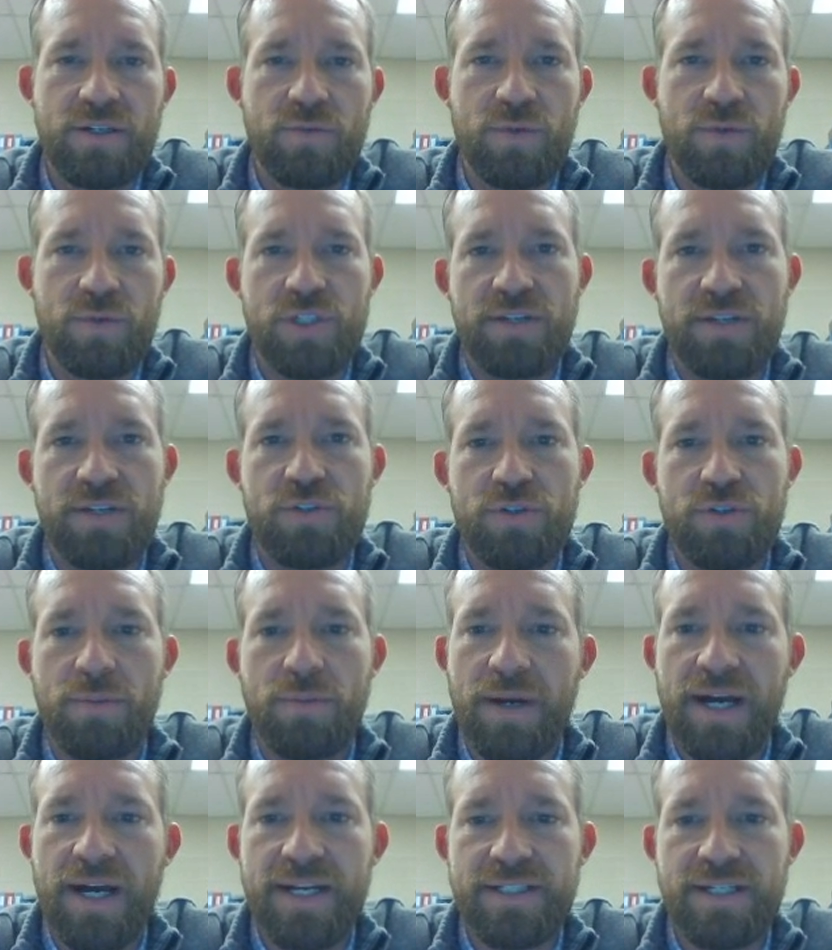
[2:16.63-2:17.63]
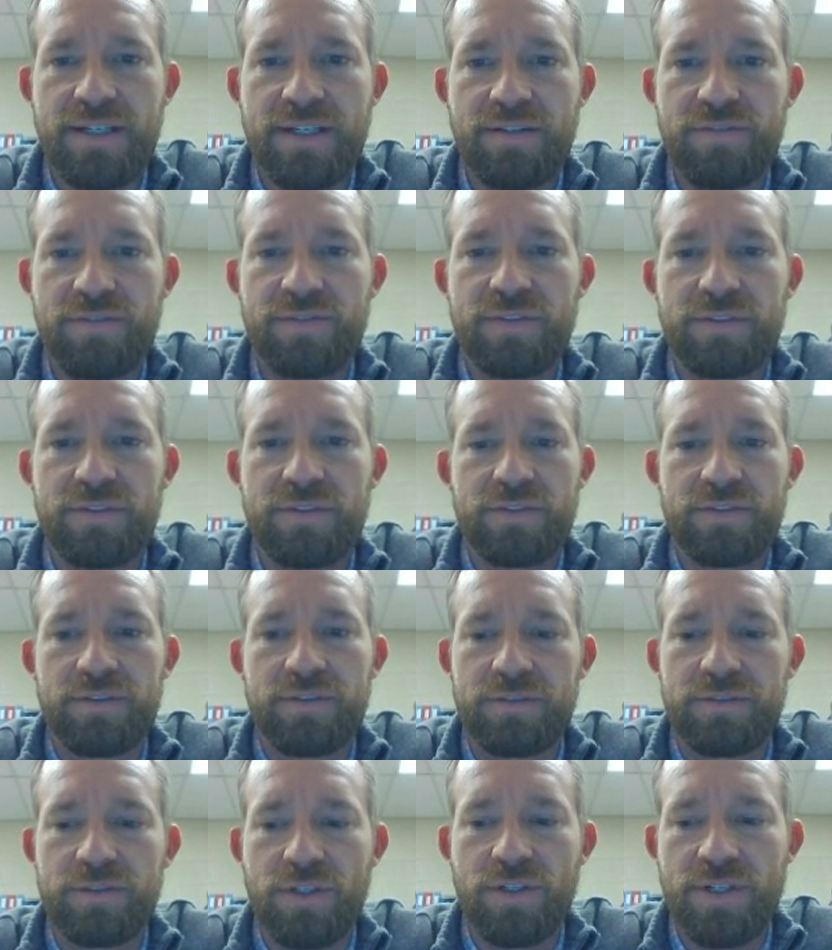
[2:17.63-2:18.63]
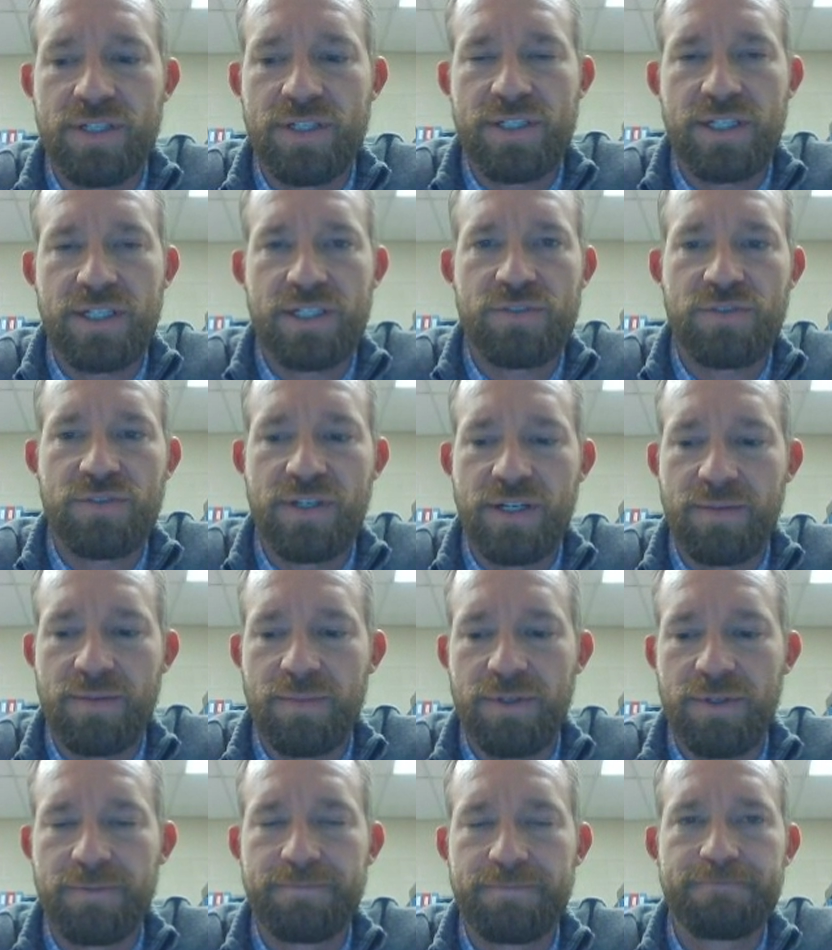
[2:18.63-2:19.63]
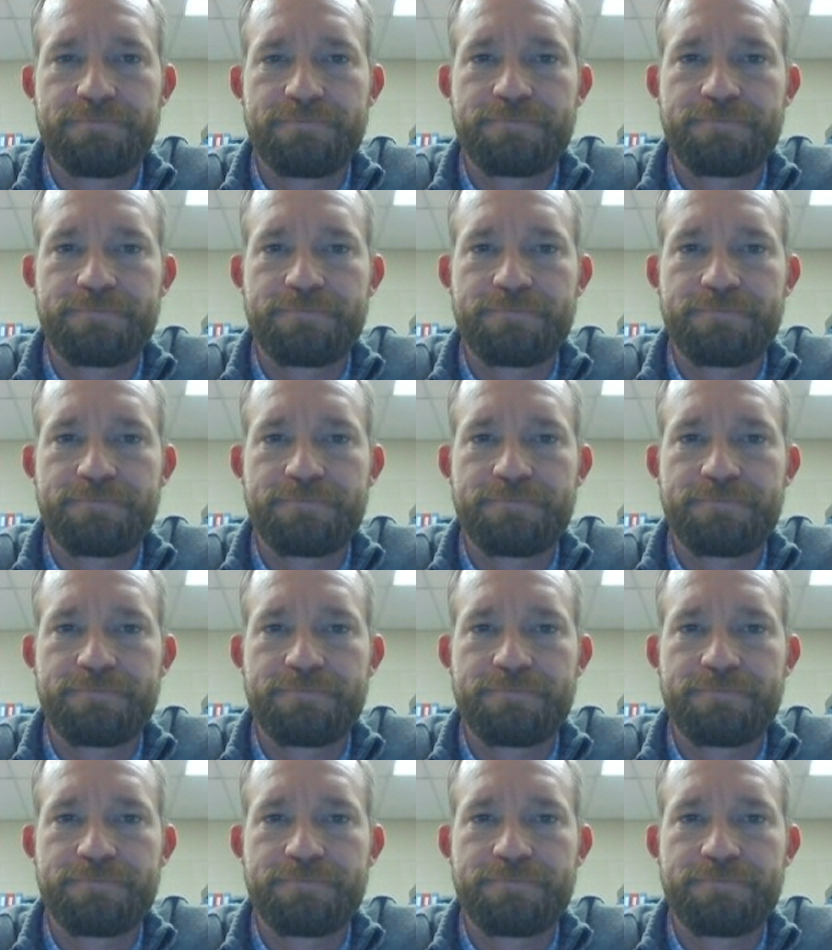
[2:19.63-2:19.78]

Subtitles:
which gives you a positive 36 for the number.